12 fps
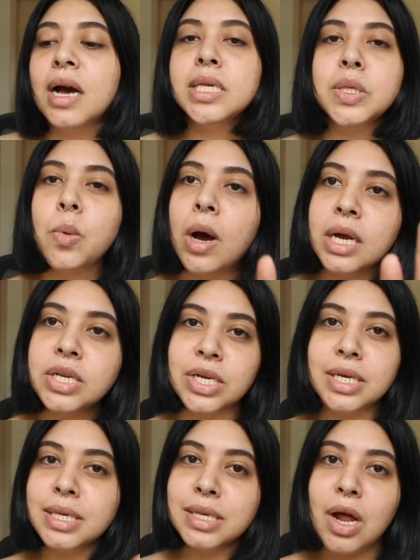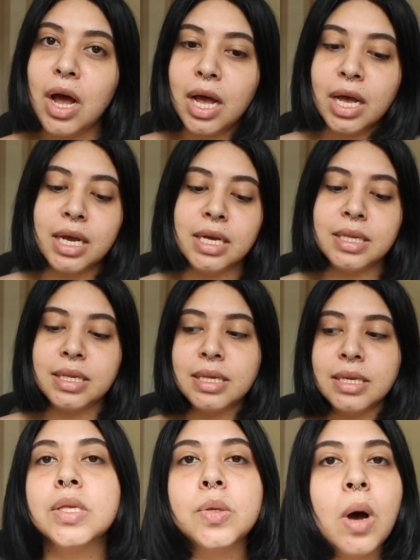swatch is not,
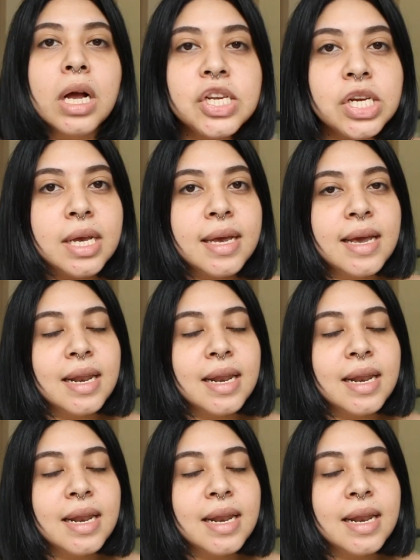swatching